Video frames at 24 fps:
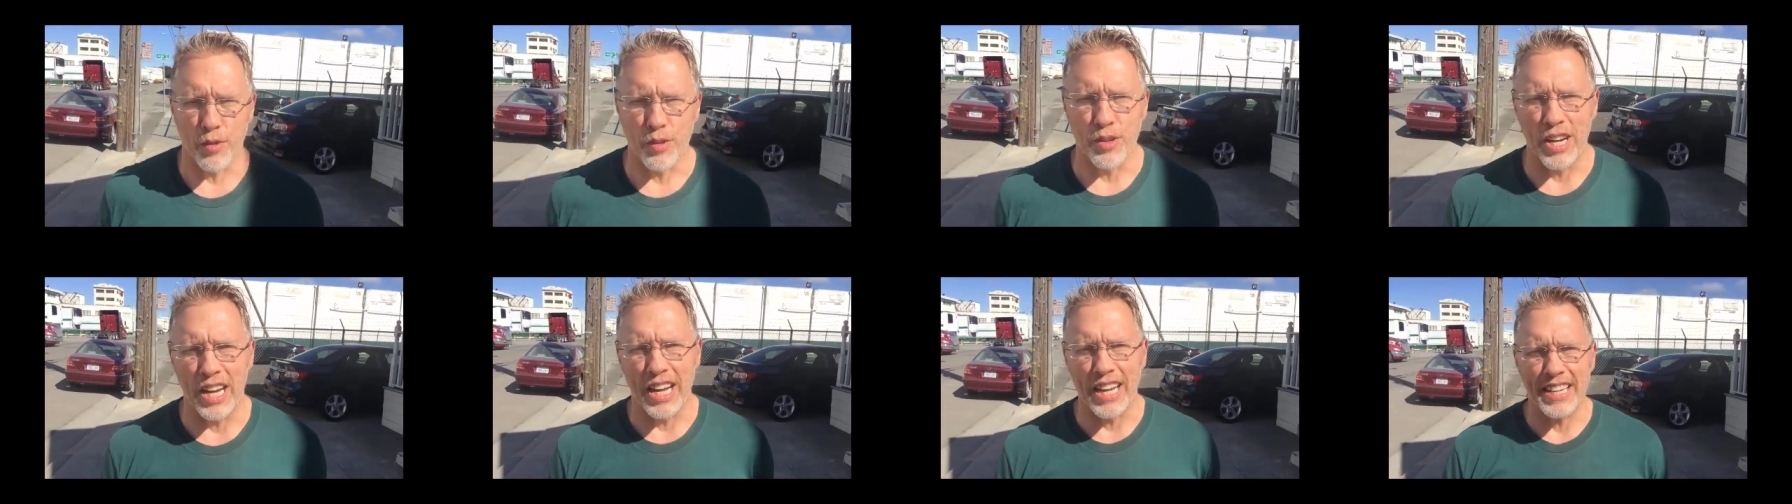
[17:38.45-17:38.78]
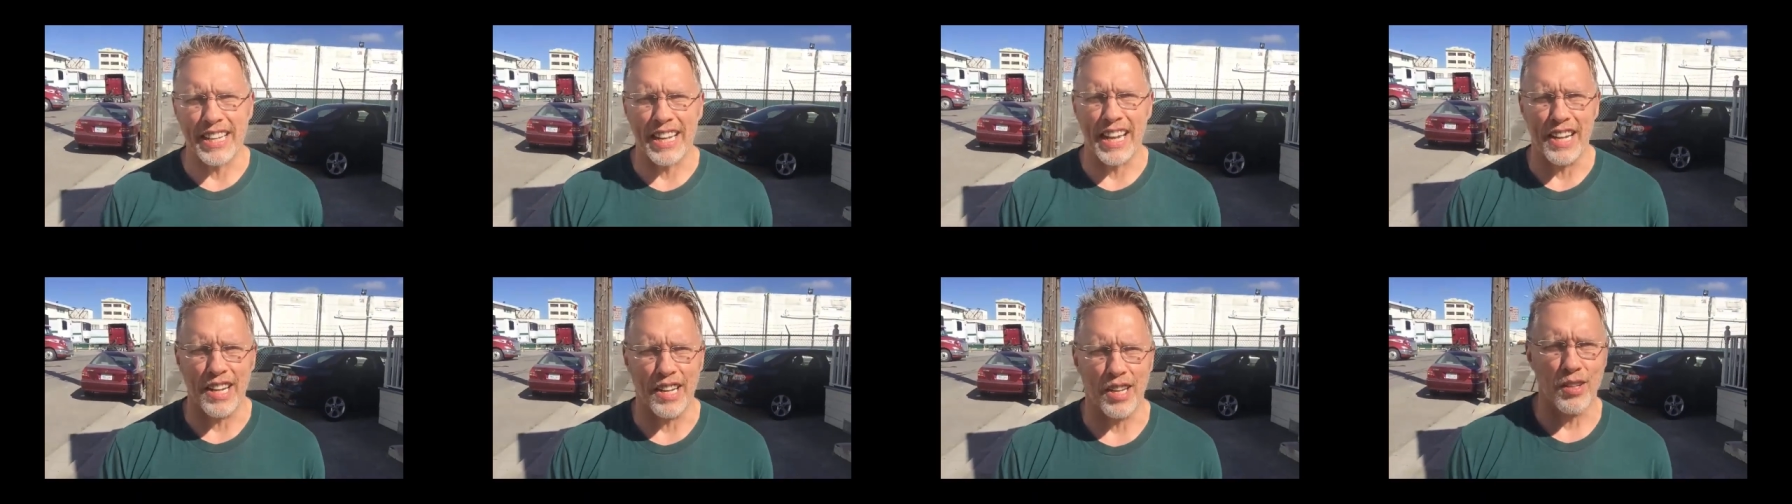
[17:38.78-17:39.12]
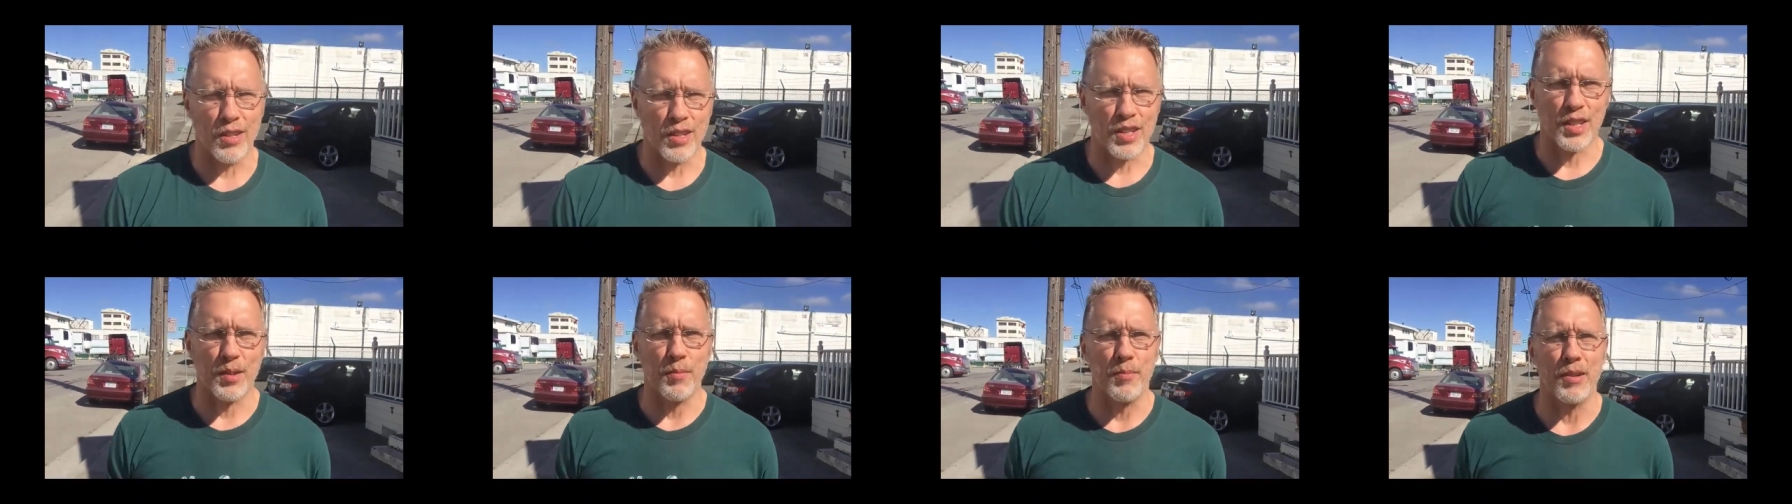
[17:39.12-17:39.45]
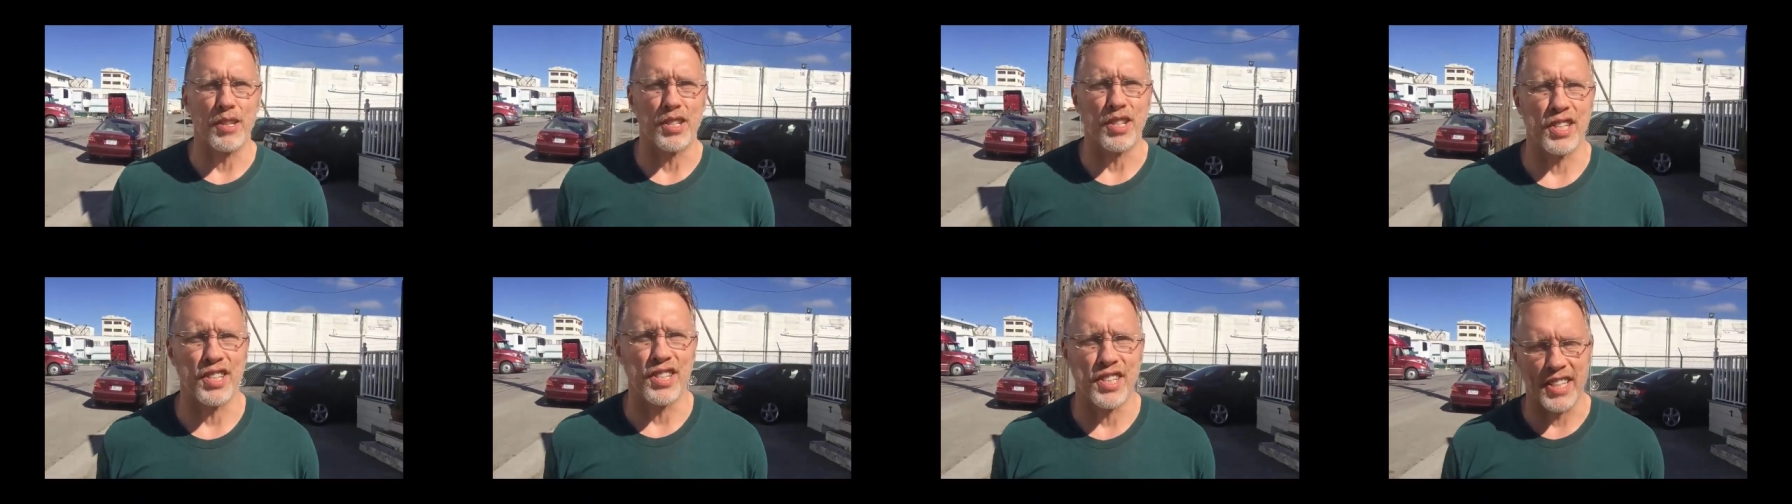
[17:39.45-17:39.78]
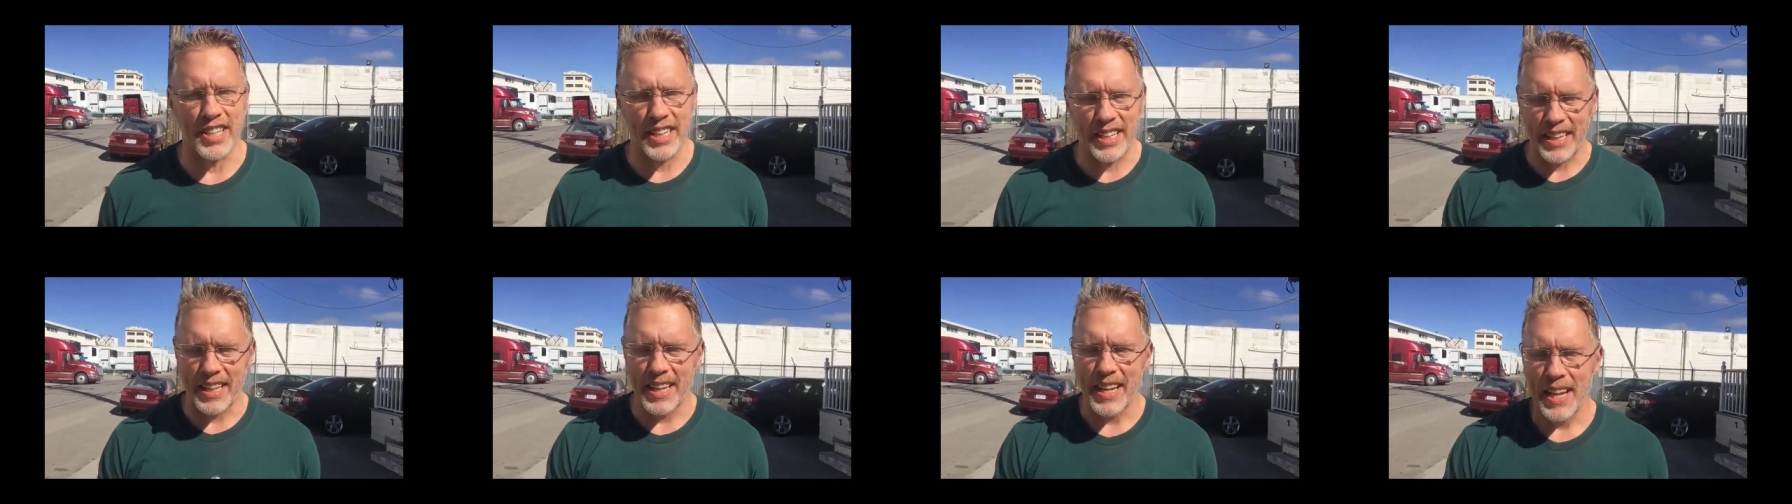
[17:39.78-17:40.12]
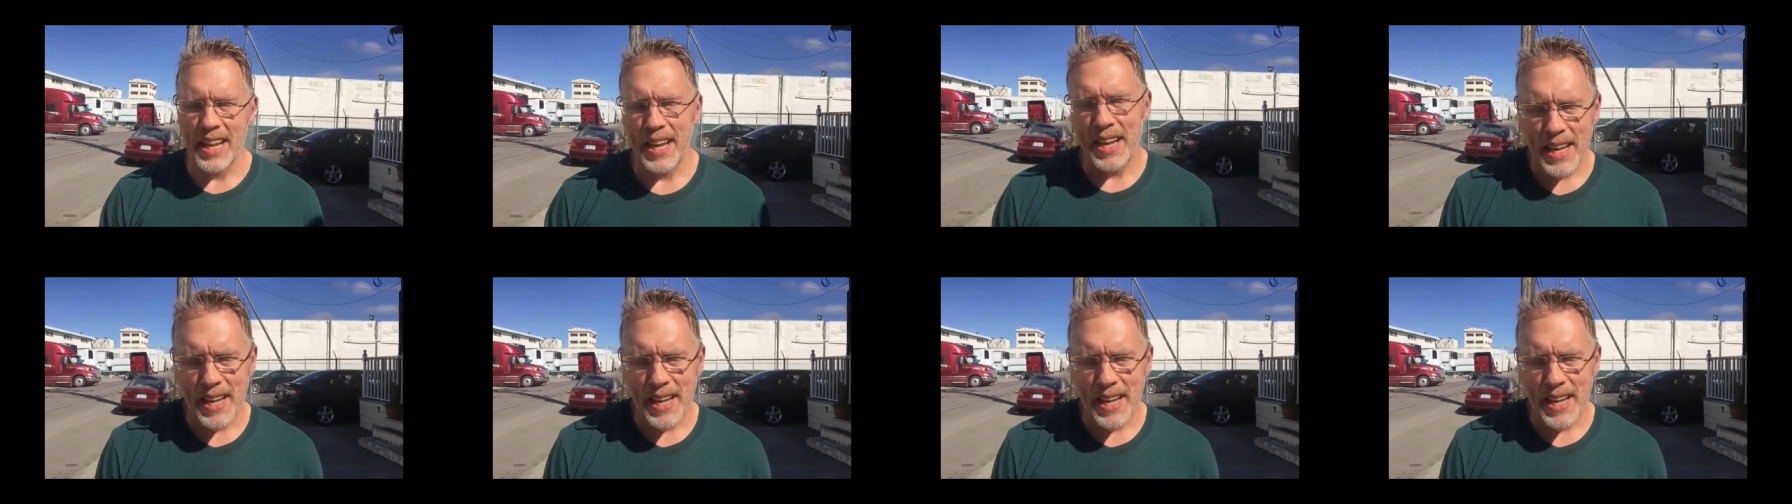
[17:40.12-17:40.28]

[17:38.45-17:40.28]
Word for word: for not getting those submissions in.